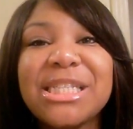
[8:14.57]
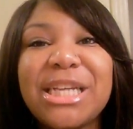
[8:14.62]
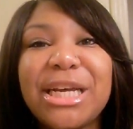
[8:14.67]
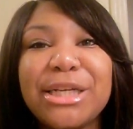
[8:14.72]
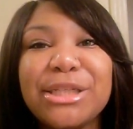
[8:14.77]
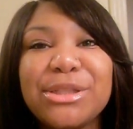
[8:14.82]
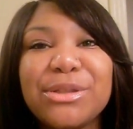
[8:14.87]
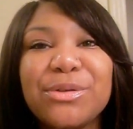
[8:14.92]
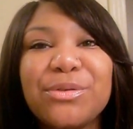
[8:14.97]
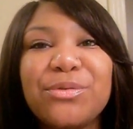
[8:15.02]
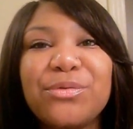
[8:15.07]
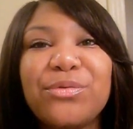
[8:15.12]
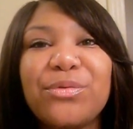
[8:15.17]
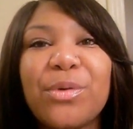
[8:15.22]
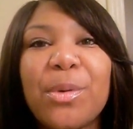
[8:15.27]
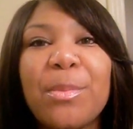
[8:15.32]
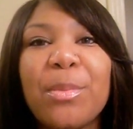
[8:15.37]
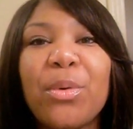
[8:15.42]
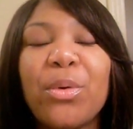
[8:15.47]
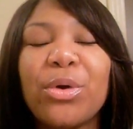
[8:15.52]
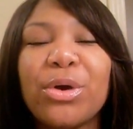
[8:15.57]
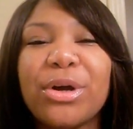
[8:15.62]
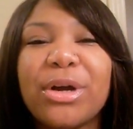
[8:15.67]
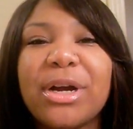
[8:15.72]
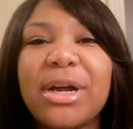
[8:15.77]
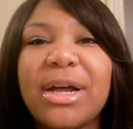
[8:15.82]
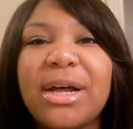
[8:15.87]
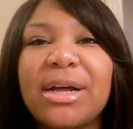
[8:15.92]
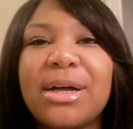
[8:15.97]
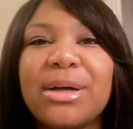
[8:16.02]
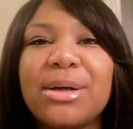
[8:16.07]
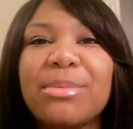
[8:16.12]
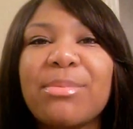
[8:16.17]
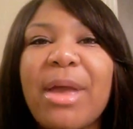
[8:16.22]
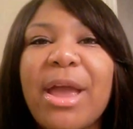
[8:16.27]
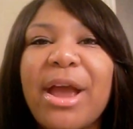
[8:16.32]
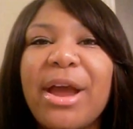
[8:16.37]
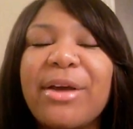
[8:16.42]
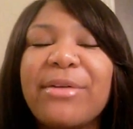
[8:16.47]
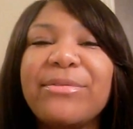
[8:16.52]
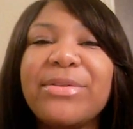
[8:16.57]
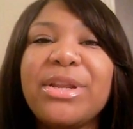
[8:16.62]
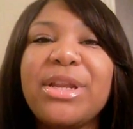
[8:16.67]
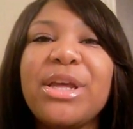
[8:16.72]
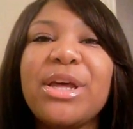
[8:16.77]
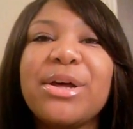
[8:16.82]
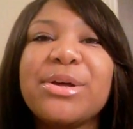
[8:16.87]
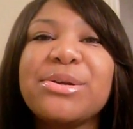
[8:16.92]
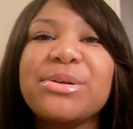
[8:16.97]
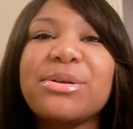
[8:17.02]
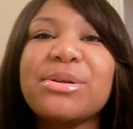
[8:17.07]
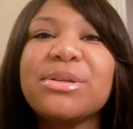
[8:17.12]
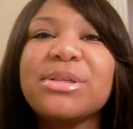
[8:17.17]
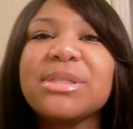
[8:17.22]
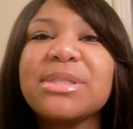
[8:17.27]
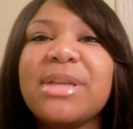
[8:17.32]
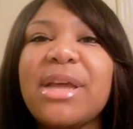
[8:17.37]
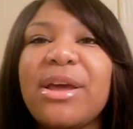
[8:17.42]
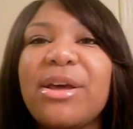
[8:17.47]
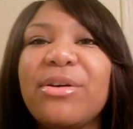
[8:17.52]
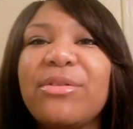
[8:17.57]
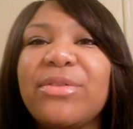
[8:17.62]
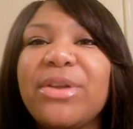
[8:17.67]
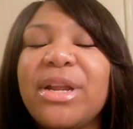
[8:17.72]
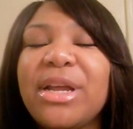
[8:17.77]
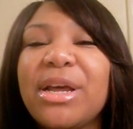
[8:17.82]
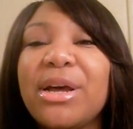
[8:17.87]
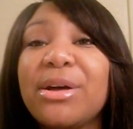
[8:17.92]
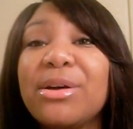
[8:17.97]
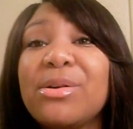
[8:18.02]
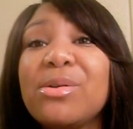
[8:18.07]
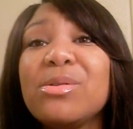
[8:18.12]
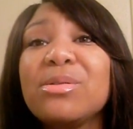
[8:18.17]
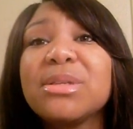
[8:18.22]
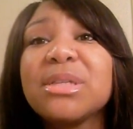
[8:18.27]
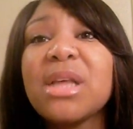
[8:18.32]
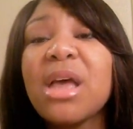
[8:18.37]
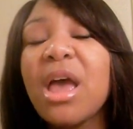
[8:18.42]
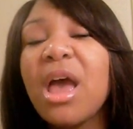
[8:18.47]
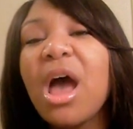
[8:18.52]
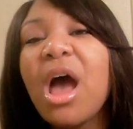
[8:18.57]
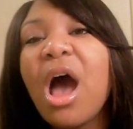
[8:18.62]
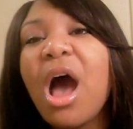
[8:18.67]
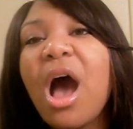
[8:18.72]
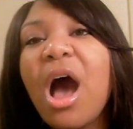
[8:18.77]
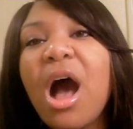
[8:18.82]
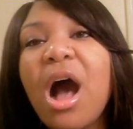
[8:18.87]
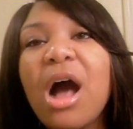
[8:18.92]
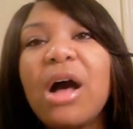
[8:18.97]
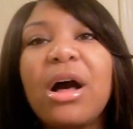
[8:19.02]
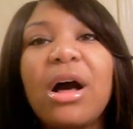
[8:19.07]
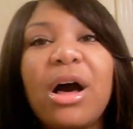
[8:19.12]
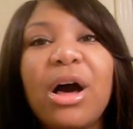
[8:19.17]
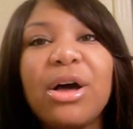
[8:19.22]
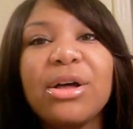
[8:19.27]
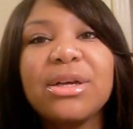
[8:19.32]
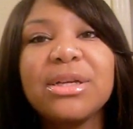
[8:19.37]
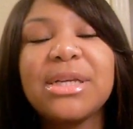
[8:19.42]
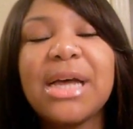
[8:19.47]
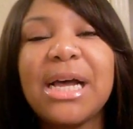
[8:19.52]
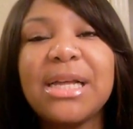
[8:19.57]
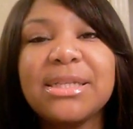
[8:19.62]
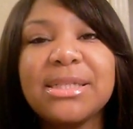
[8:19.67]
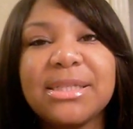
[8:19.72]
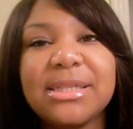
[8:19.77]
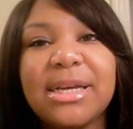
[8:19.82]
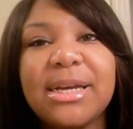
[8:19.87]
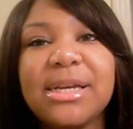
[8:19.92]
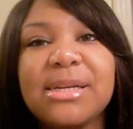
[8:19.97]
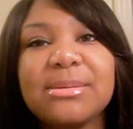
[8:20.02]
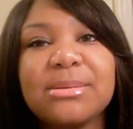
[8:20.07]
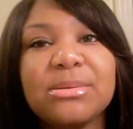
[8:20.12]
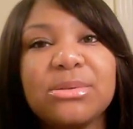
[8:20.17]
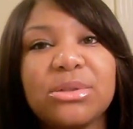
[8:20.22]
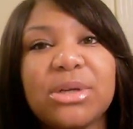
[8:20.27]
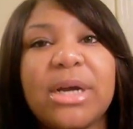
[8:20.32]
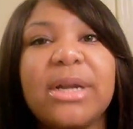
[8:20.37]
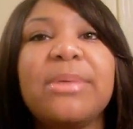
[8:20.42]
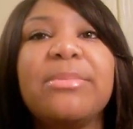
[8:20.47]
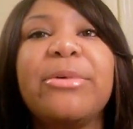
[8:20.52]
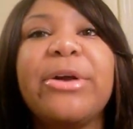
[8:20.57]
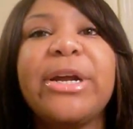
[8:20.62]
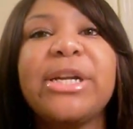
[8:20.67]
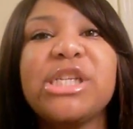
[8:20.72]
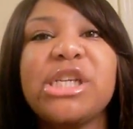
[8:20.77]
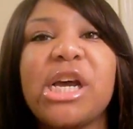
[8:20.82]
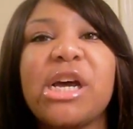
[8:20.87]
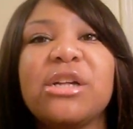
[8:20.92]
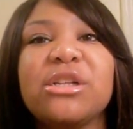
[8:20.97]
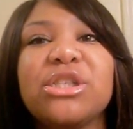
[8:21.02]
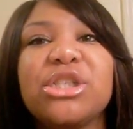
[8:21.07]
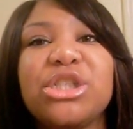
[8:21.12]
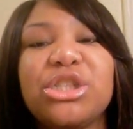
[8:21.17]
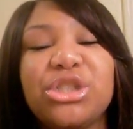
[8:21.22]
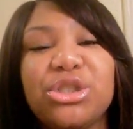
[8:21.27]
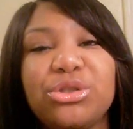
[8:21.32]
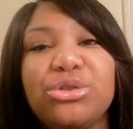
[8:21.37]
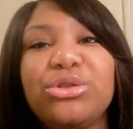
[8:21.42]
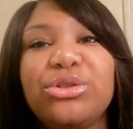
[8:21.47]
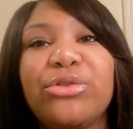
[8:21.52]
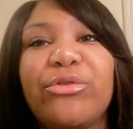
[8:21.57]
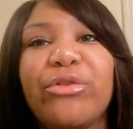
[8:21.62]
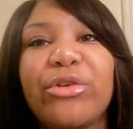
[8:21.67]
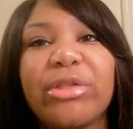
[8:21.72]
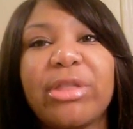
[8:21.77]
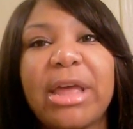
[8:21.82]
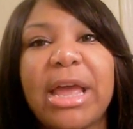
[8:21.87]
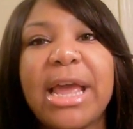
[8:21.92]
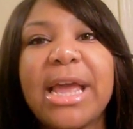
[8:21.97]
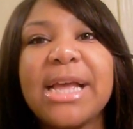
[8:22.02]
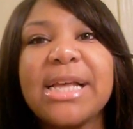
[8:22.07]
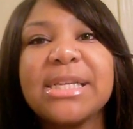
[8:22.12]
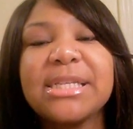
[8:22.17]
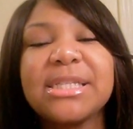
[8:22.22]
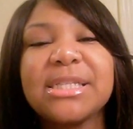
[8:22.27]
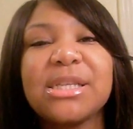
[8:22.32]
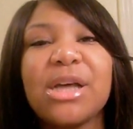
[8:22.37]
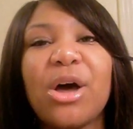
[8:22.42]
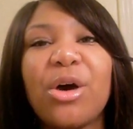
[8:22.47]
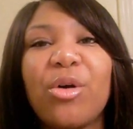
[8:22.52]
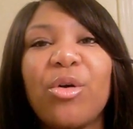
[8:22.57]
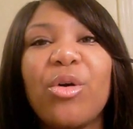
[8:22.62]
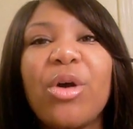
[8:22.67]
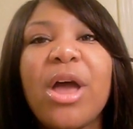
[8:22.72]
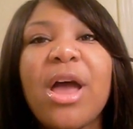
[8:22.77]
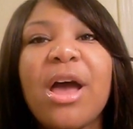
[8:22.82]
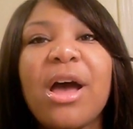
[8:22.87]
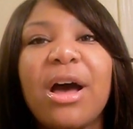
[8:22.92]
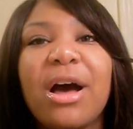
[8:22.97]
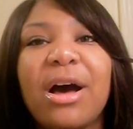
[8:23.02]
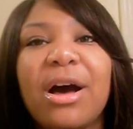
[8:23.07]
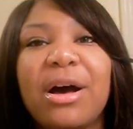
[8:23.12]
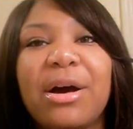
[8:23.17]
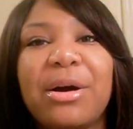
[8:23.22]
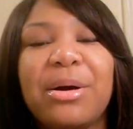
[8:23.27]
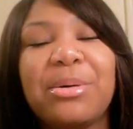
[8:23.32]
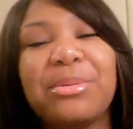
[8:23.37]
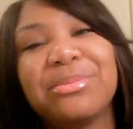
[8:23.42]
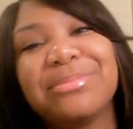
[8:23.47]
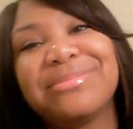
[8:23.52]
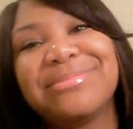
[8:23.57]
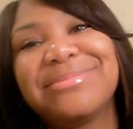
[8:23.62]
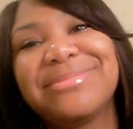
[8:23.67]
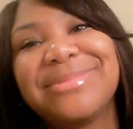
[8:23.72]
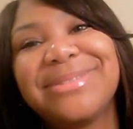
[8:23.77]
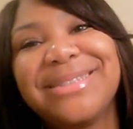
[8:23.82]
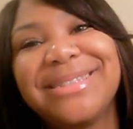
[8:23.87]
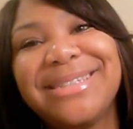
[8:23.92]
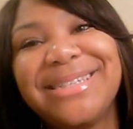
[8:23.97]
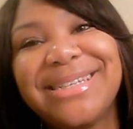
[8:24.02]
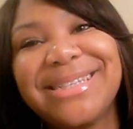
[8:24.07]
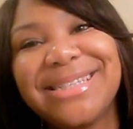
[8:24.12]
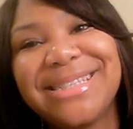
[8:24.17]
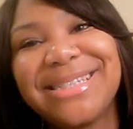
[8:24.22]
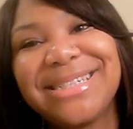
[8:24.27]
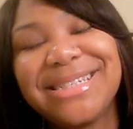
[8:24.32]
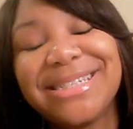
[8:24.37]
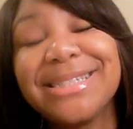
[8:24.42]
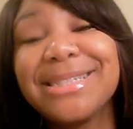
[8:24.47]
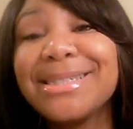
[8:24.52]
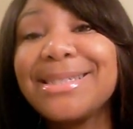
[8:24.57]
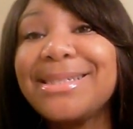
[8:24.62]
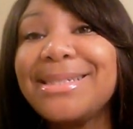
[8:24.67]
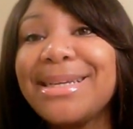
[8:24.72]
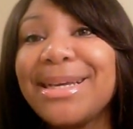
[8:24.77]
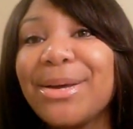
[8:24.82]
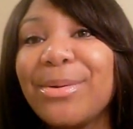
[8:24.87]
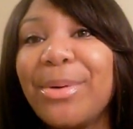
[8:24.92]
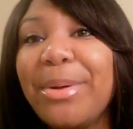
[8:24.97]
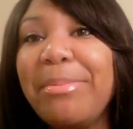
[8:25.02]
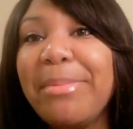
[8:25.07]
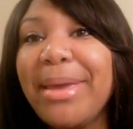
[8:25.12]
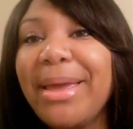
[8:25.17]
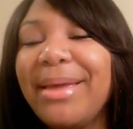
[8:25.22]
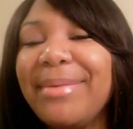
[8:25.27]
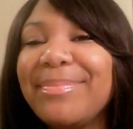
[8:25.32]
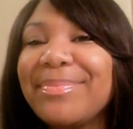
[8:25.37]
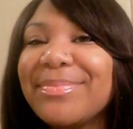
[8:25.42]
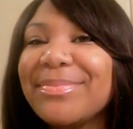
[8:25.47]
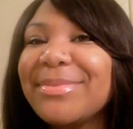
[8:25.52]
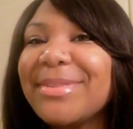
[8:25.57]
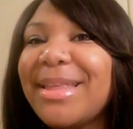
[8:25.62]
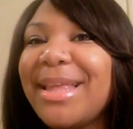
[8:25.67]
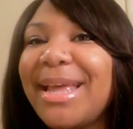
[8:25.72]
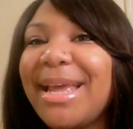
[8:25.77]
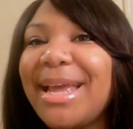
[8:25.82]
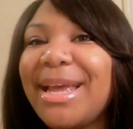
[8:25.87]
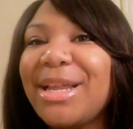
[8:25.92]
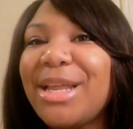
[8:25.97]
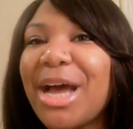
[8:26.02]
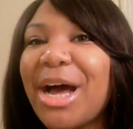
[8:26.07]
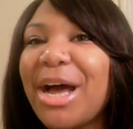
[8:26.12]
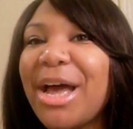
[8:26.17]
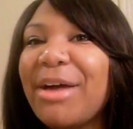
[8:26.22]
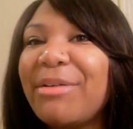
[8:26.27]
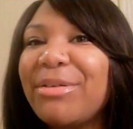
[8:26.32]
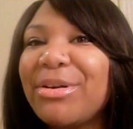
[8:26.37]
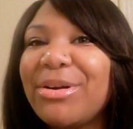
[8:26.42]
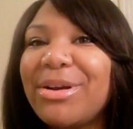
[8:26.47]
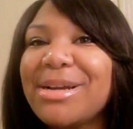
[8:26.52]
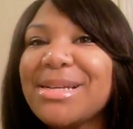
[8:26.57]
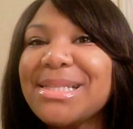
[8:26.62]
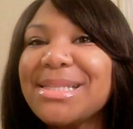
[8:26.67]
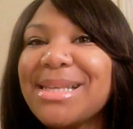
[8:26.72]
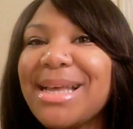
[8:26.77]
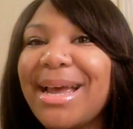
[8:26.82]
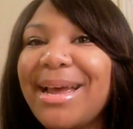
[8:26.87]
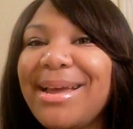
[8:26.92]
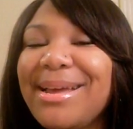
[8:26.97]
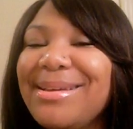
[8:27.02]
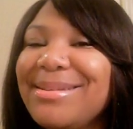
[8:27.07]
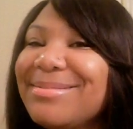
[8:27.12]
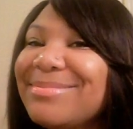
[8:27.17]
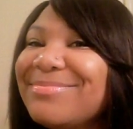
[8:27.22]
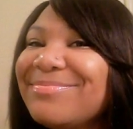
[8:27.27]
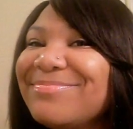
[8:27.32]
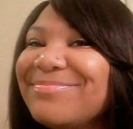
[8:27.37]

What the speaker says: stay tuned for more hair videos, nail videos, all kinds of things. I'm trying to branch out and do different things. So, just stick with me, and y'all have a great day.